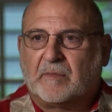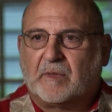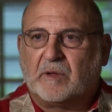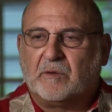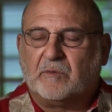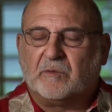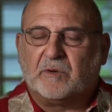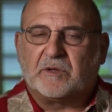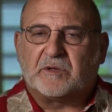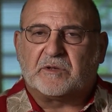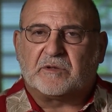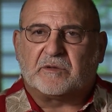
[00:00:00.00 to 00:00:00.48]

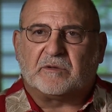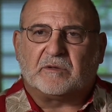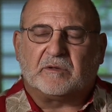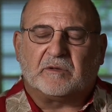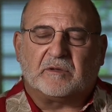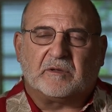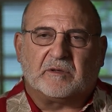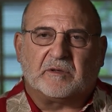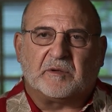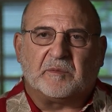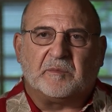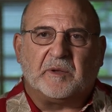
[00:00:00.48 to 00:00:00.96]
which
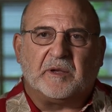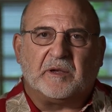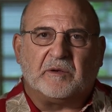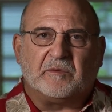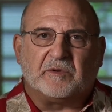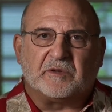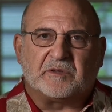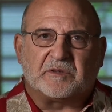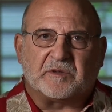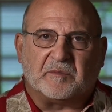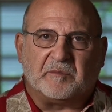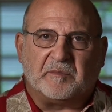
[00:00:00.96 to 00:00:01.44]
to me
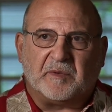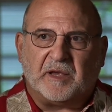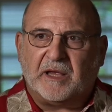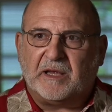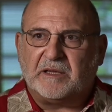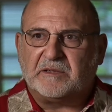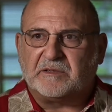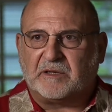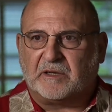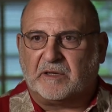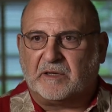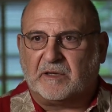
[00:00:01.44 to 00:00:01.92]
was
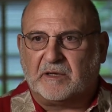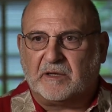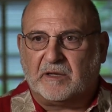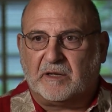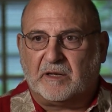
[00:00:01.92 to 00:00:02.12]
amazing.